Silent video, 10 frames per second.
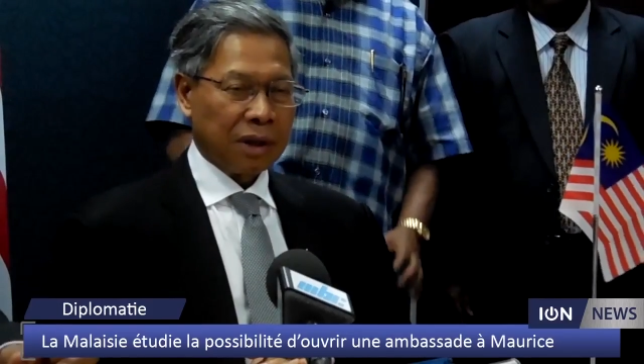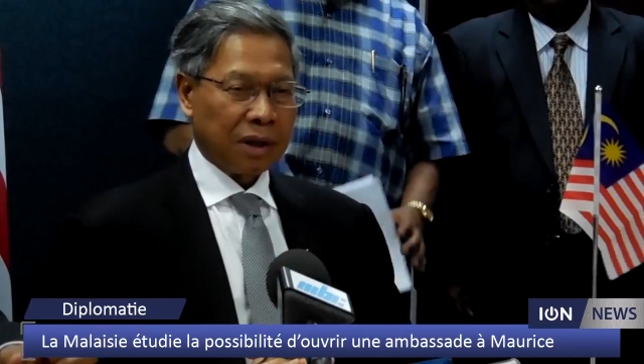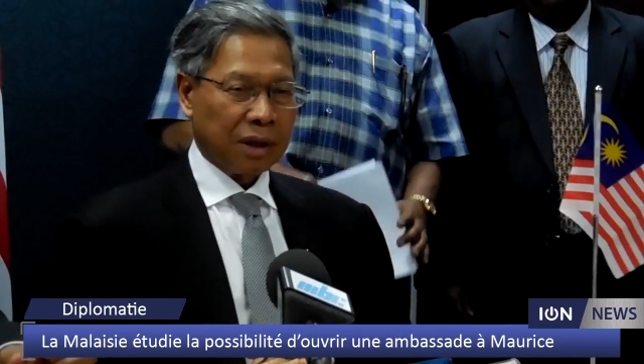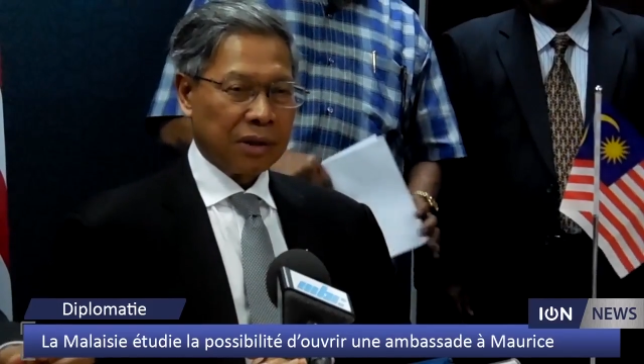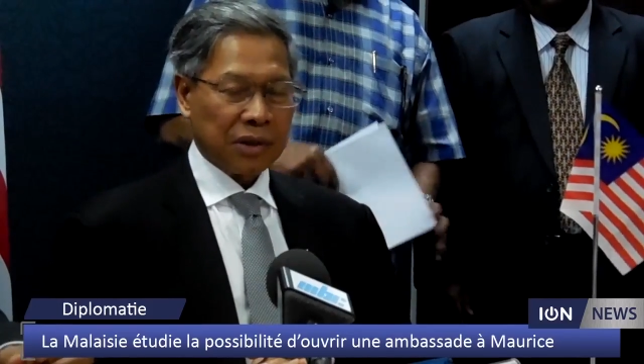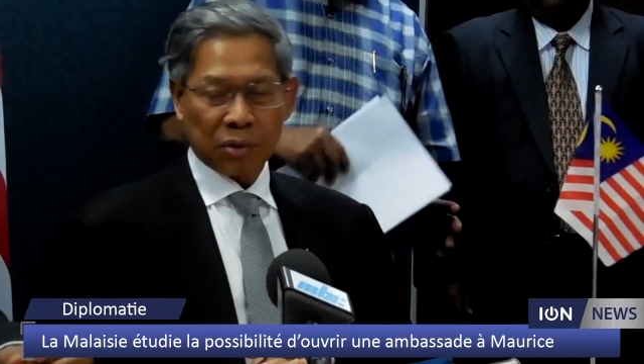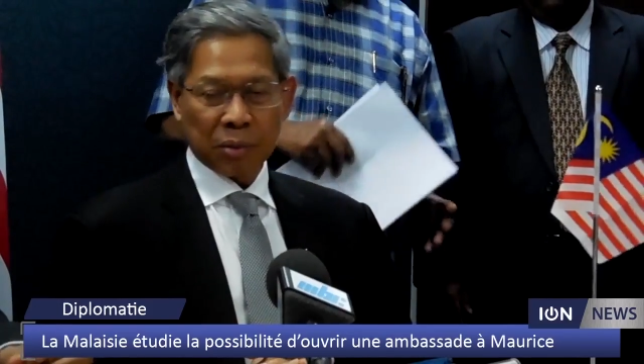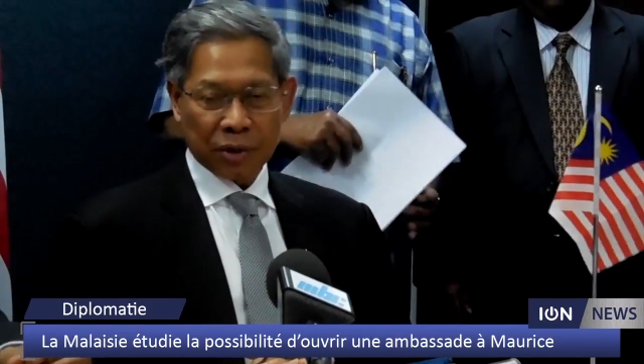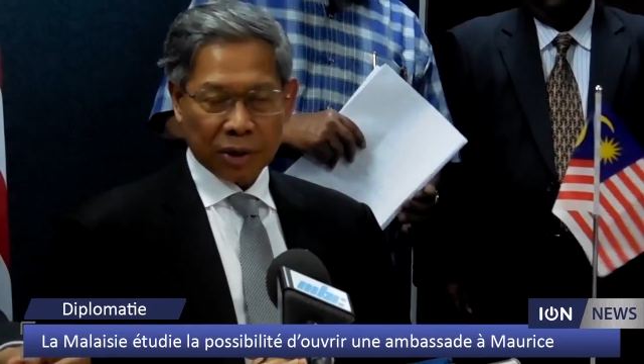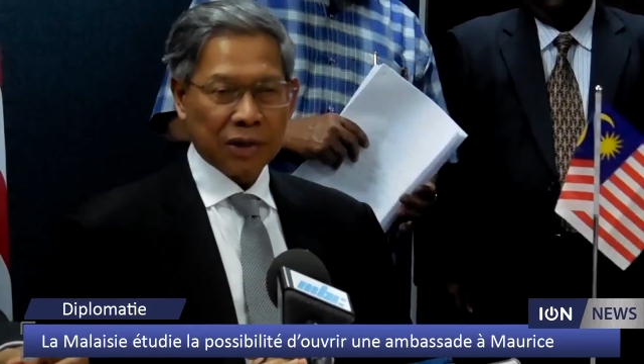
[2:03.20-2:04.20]
Uh, this has
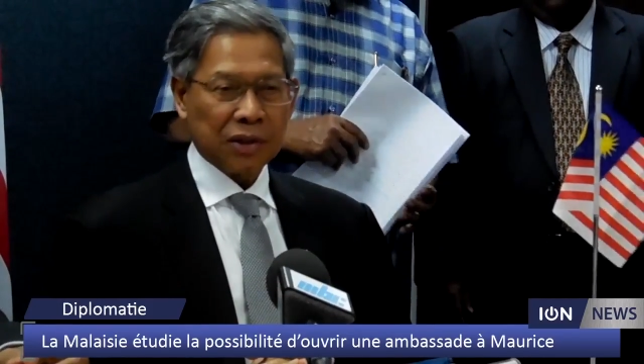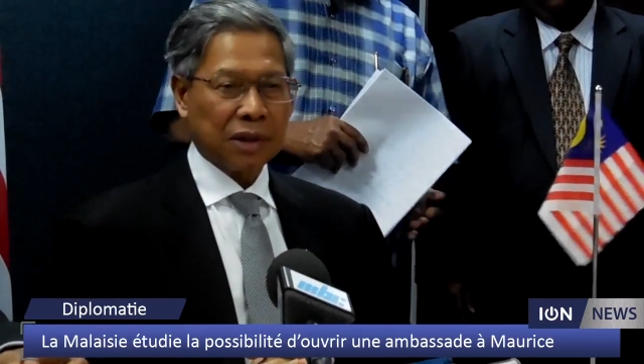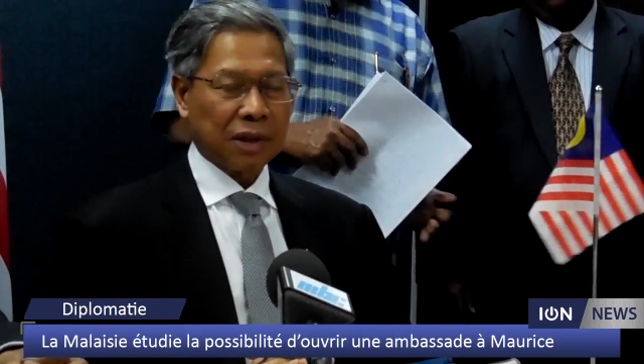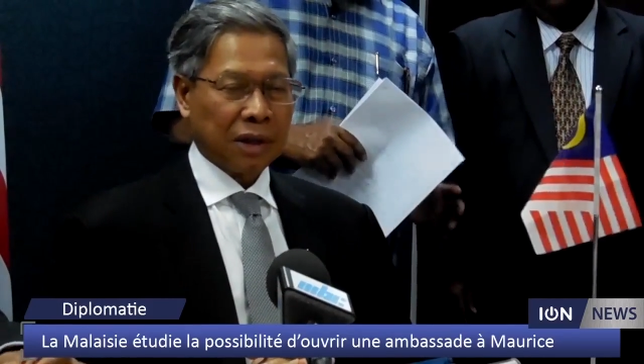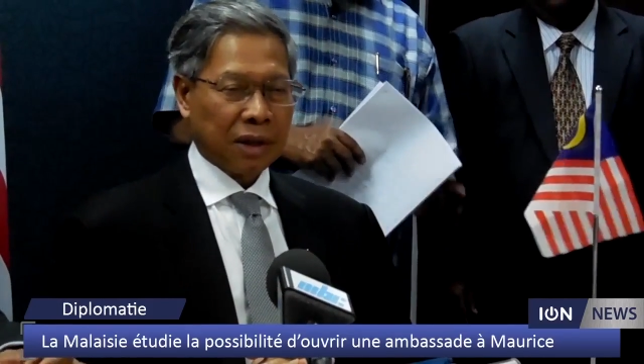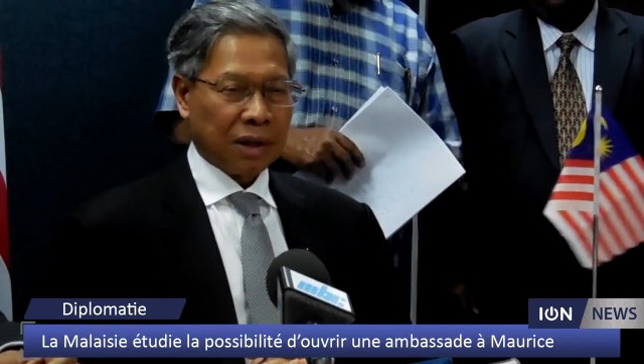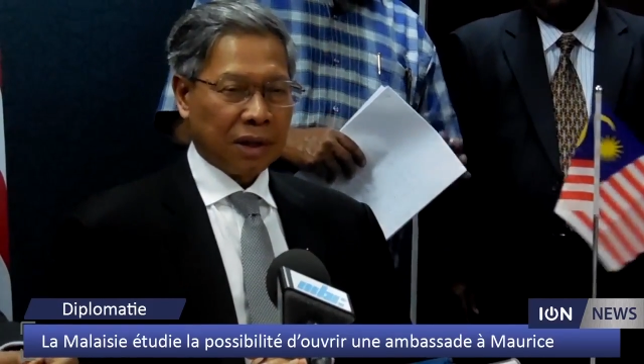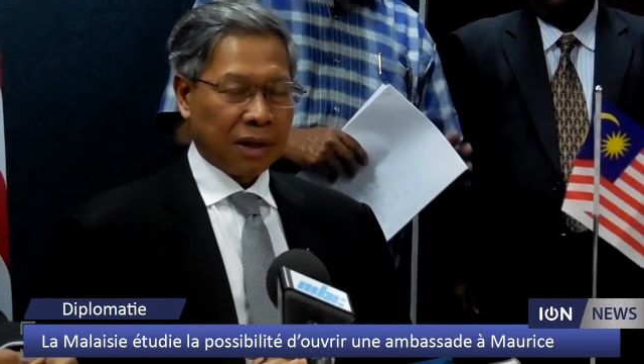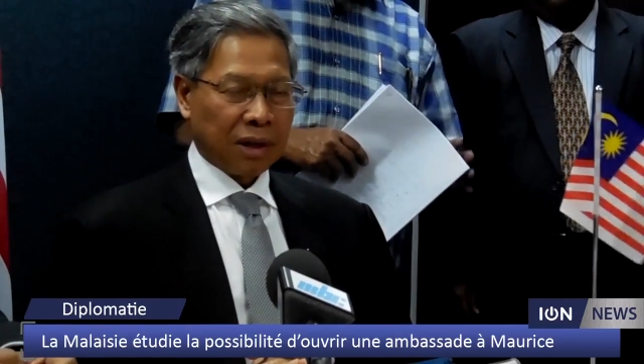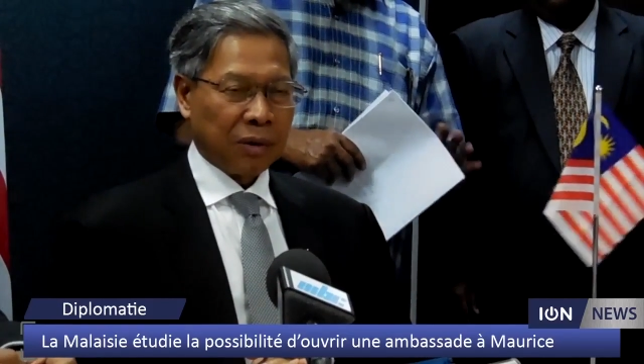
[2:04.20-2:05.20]
been raised
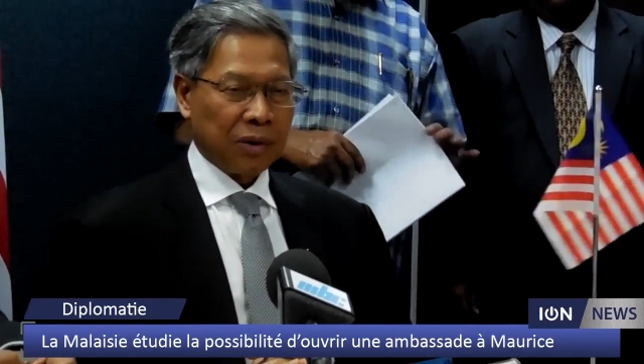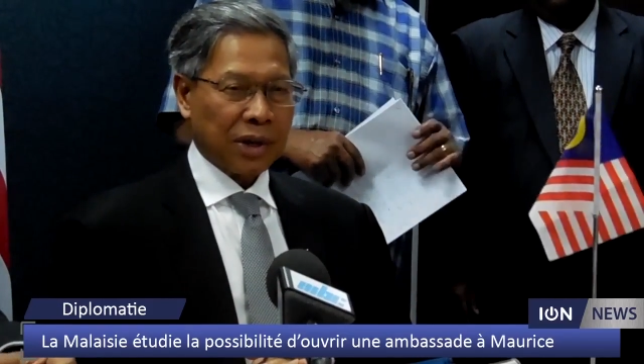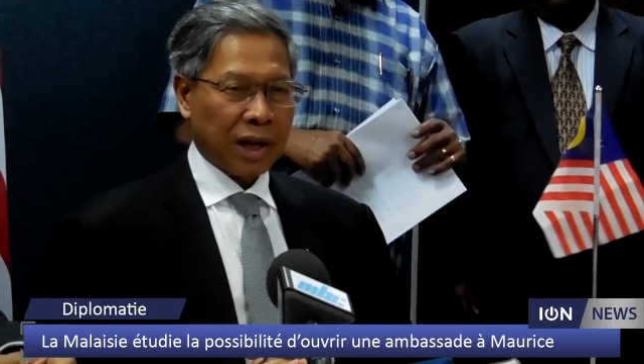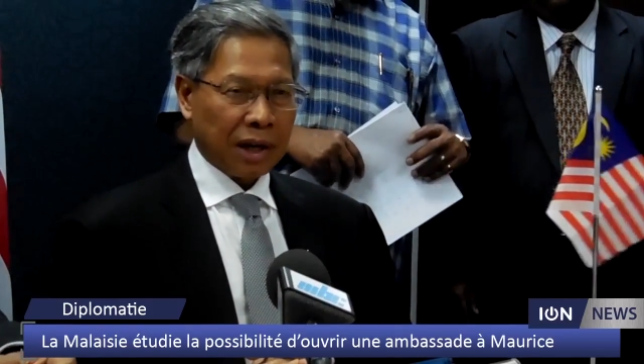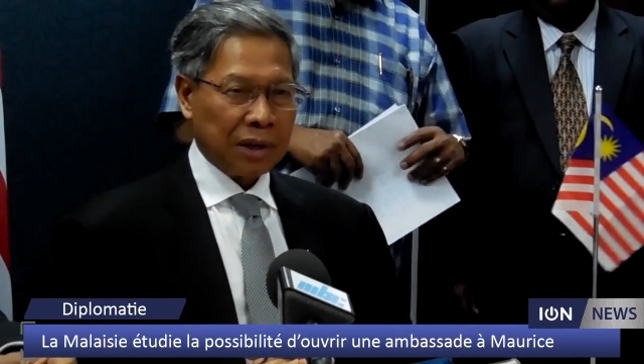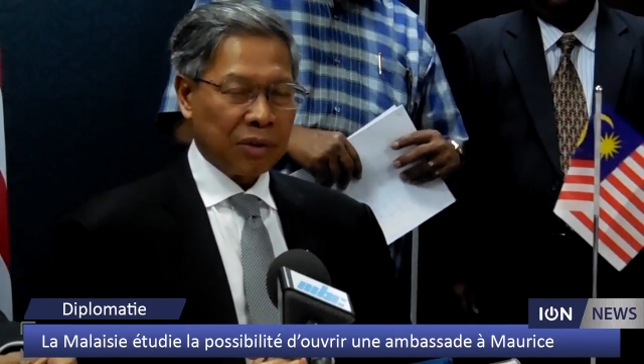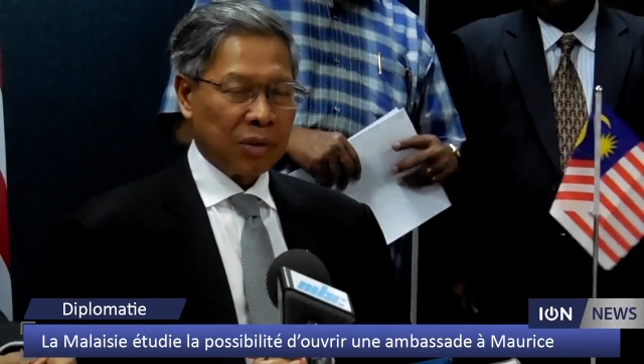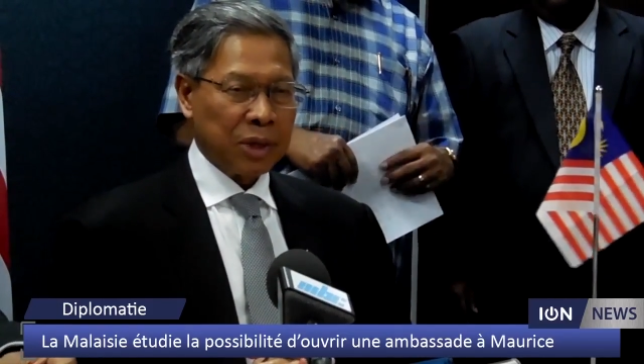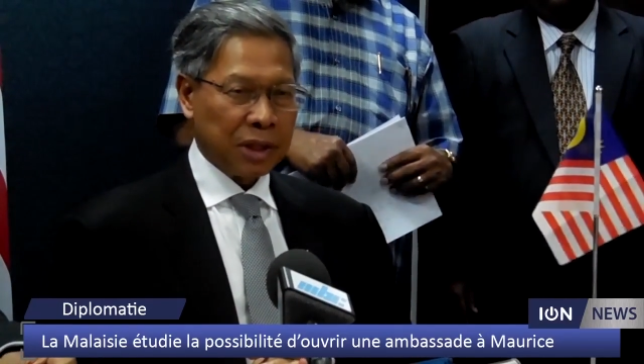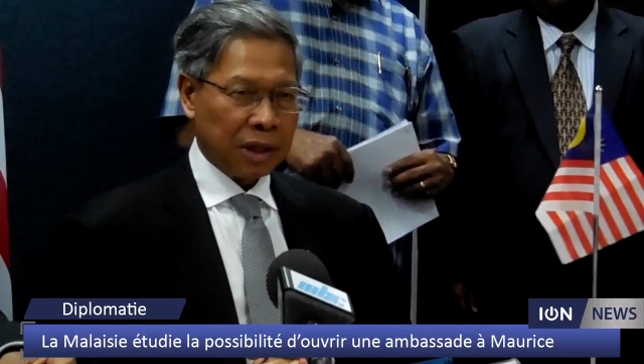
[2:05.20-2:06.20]
uh, on the sidelines of
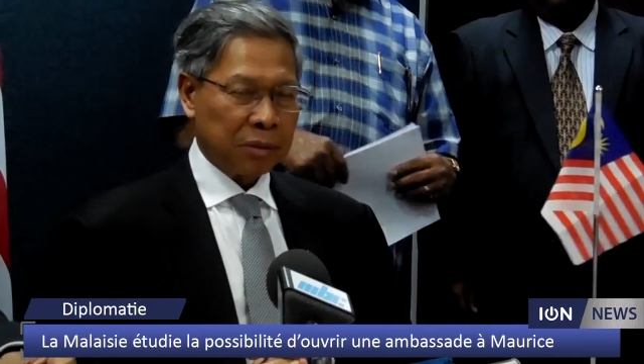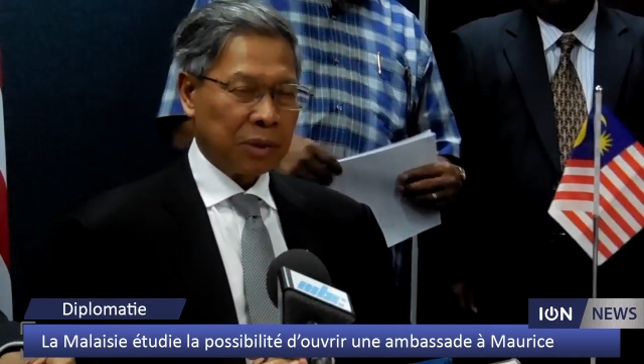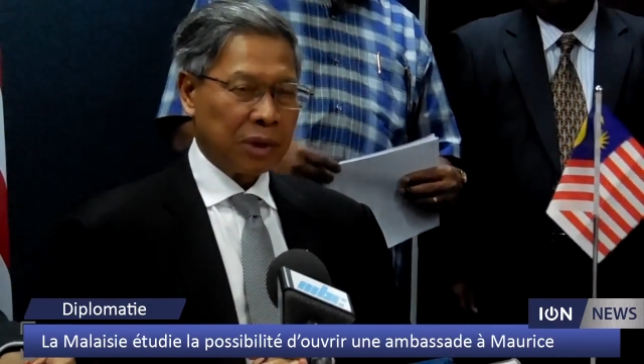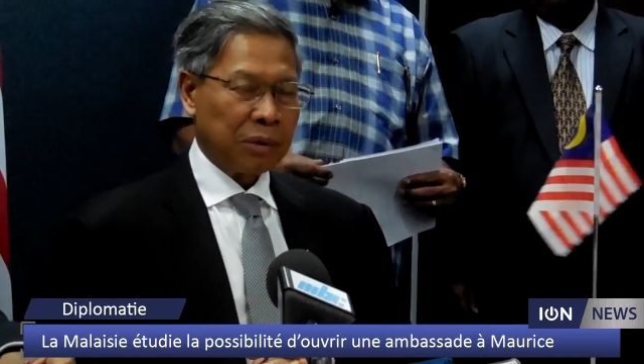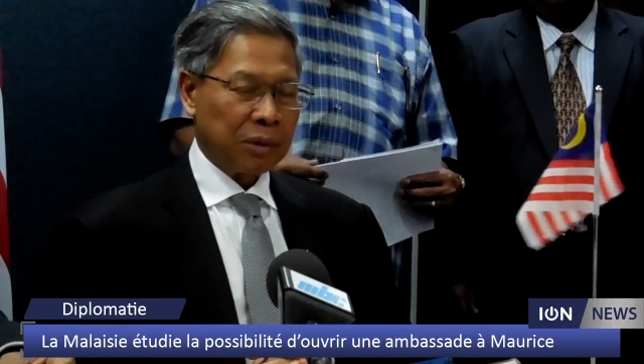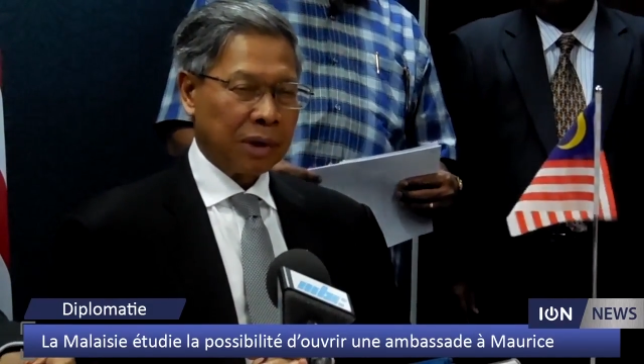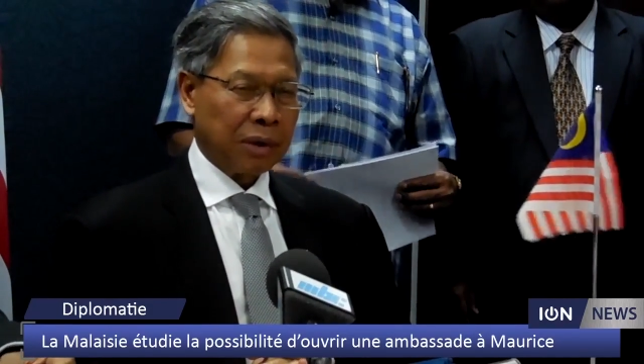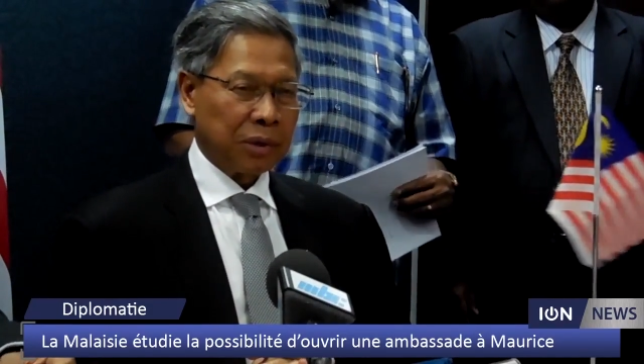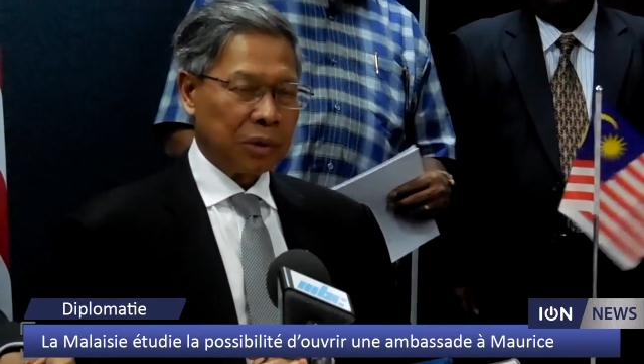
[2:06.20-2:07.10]
the meeting between